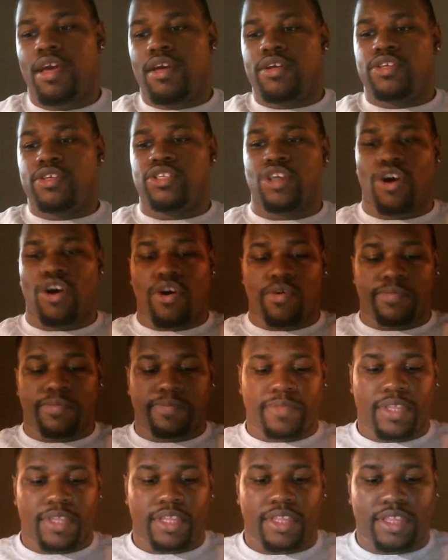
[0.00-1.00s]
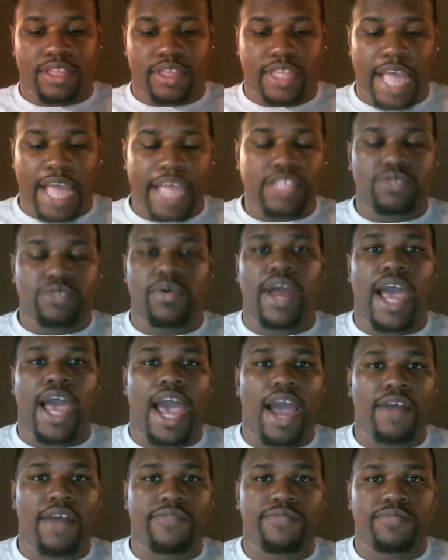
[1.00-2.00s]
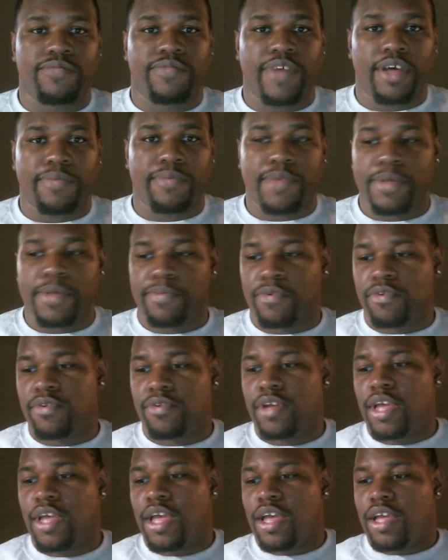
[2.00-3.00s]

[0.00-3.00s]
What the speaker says: So that's what I have, felt people.